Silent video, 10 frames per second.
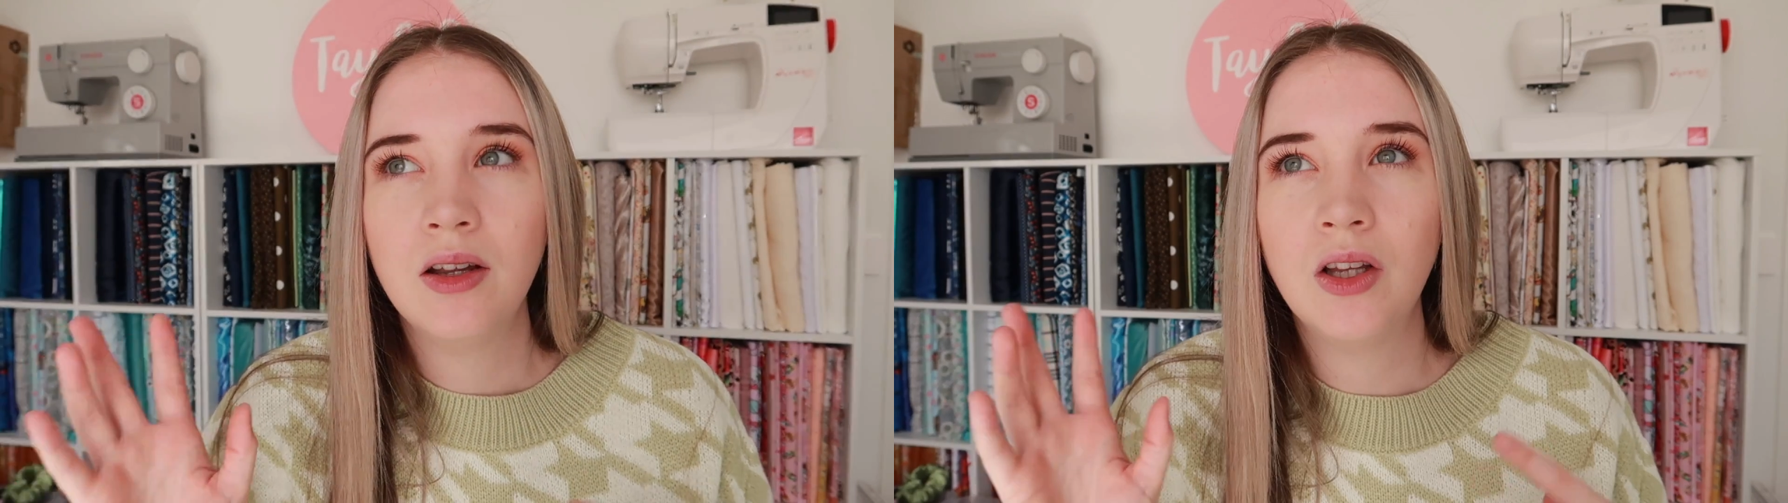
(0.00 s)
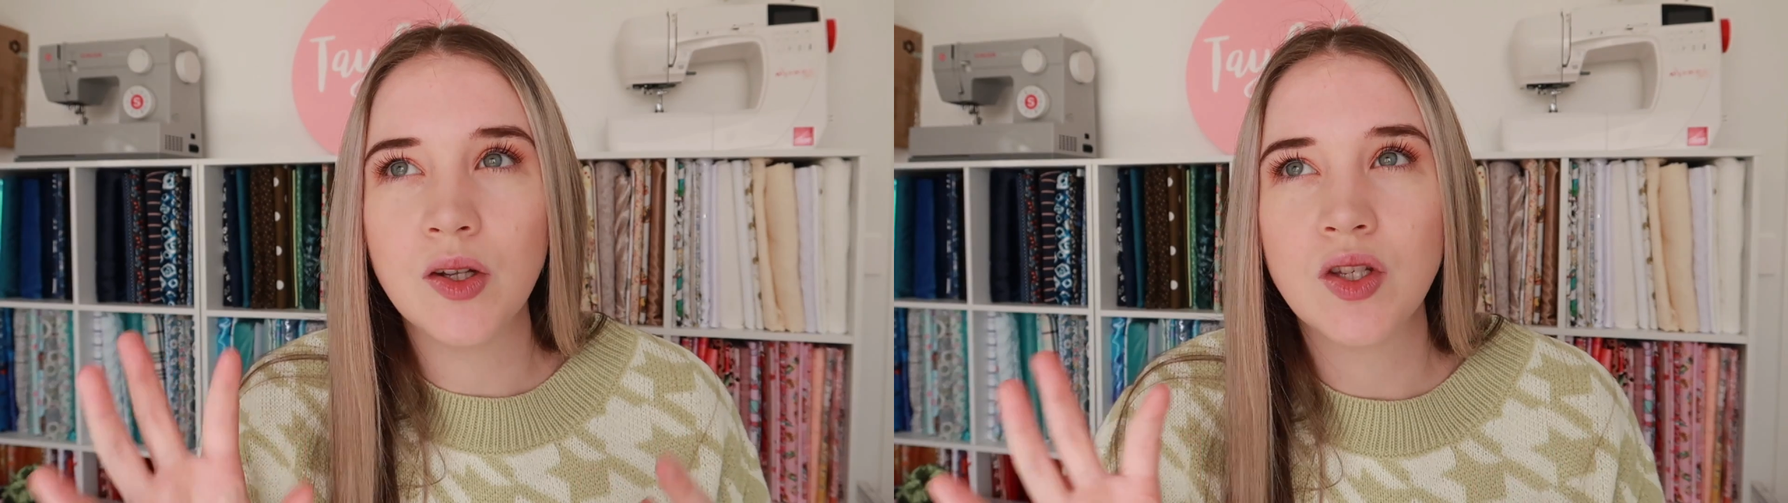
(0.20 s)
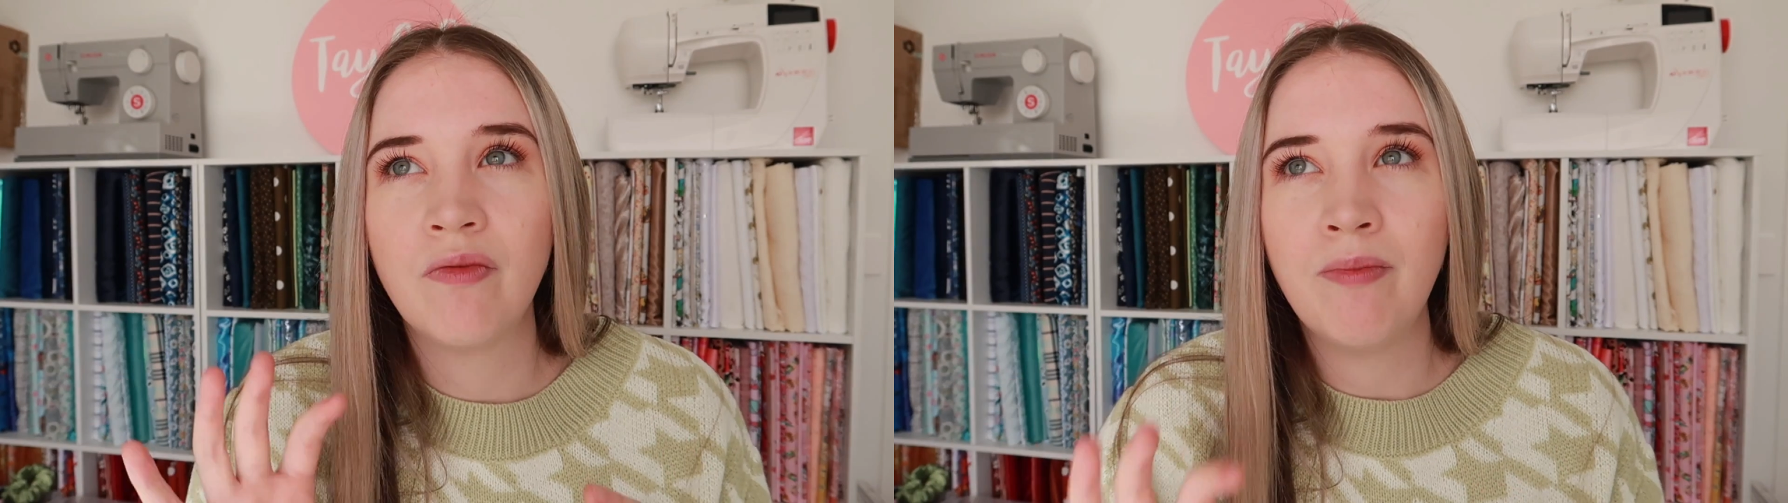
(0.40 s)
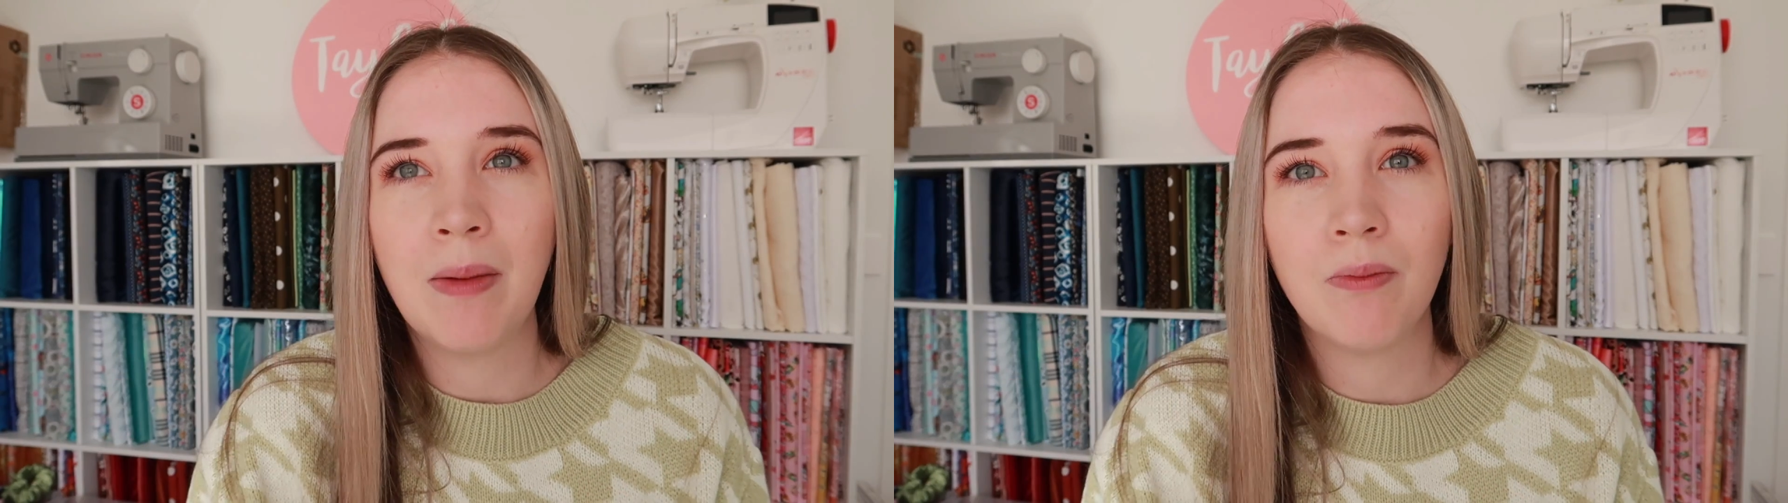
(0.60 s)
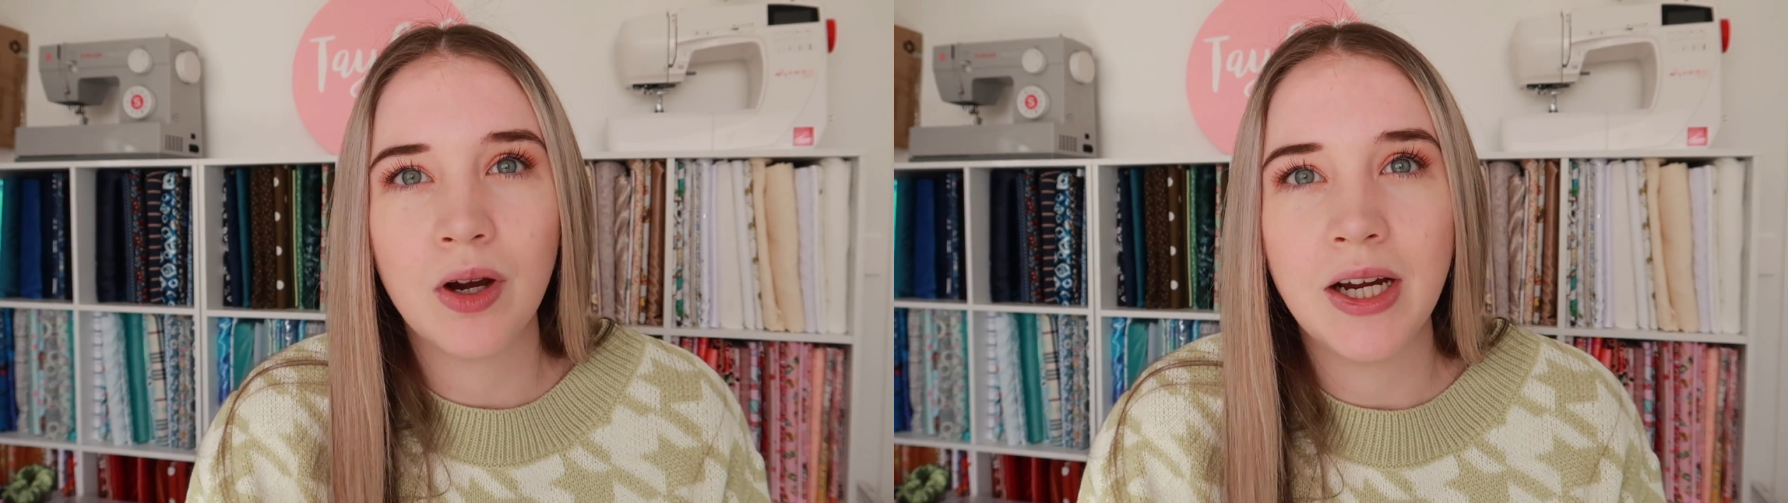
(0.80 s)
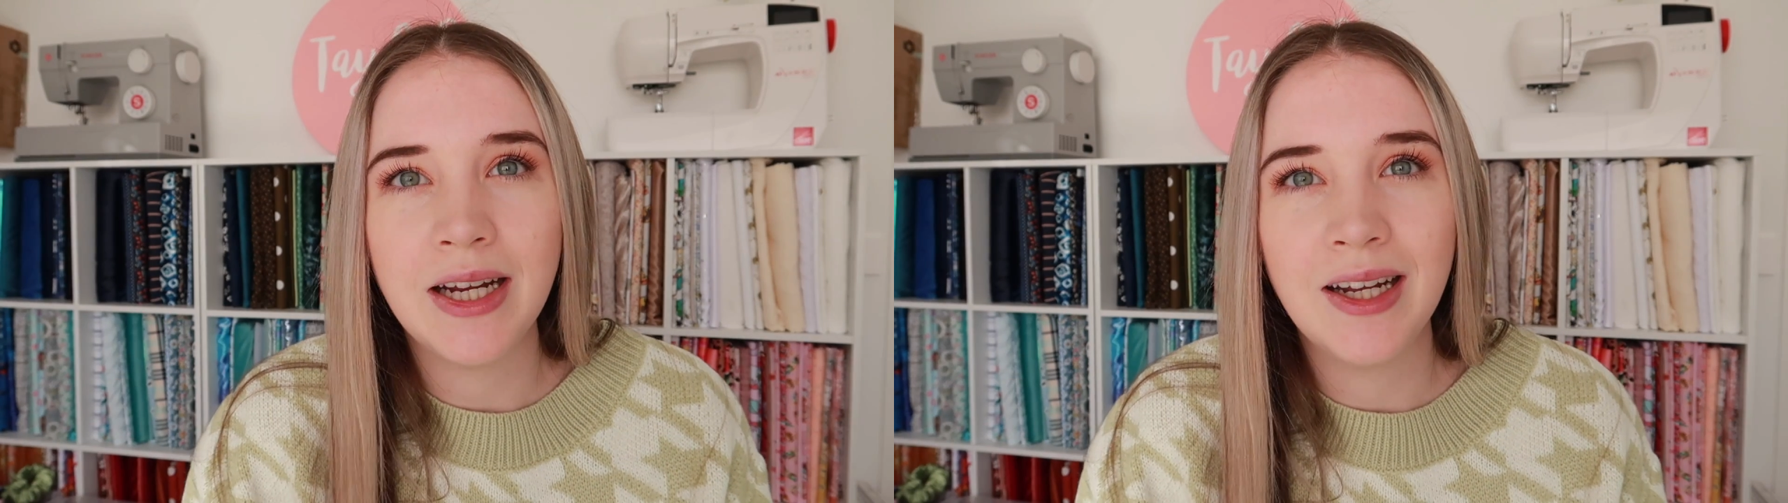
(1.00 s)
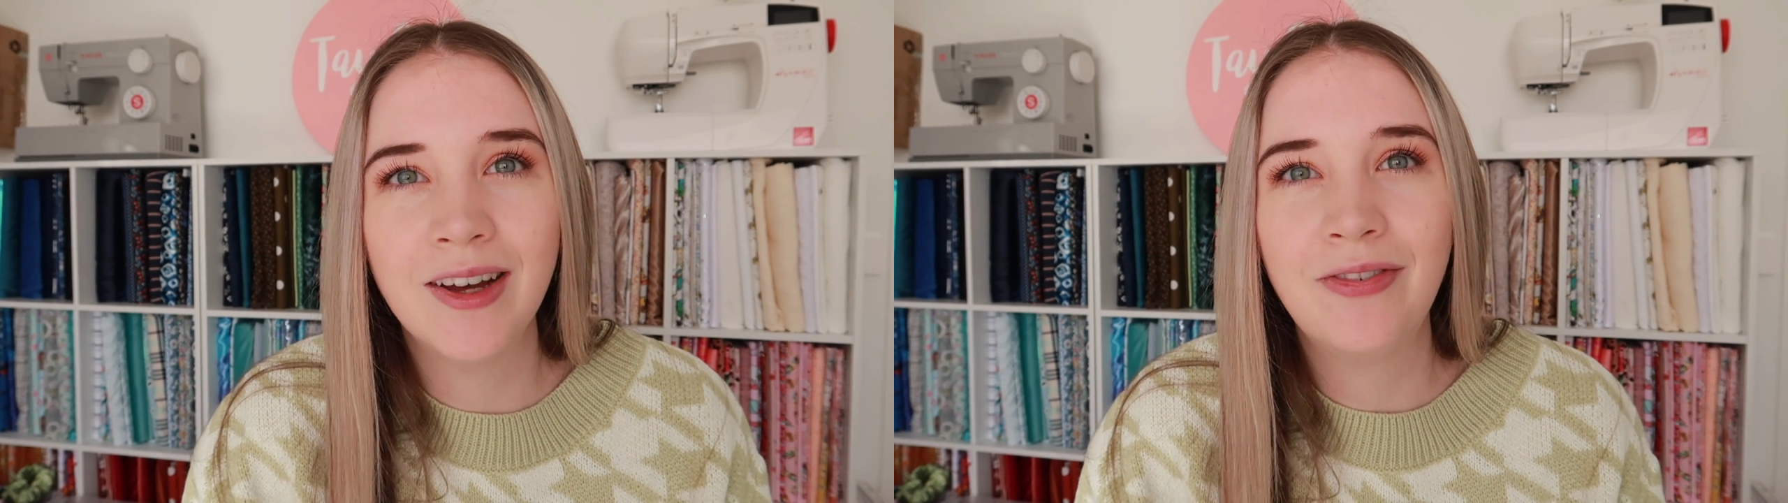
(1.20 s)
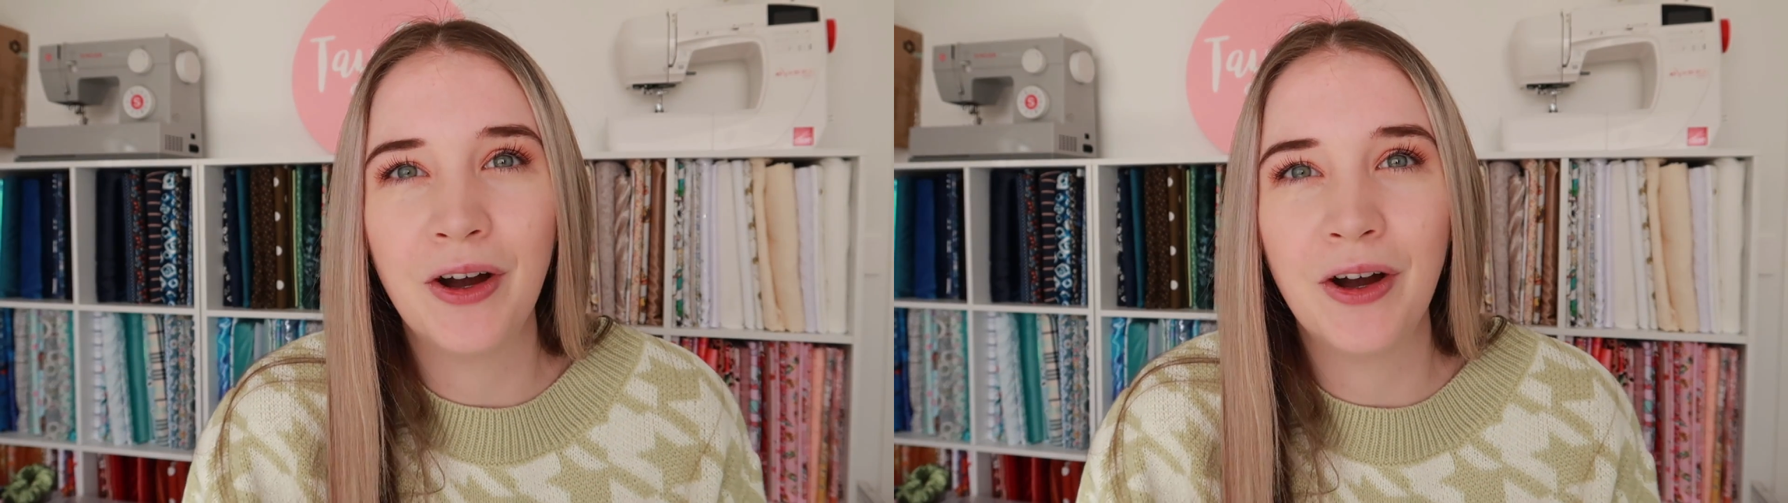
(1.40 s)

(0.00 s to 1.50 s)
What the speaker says: lots of memory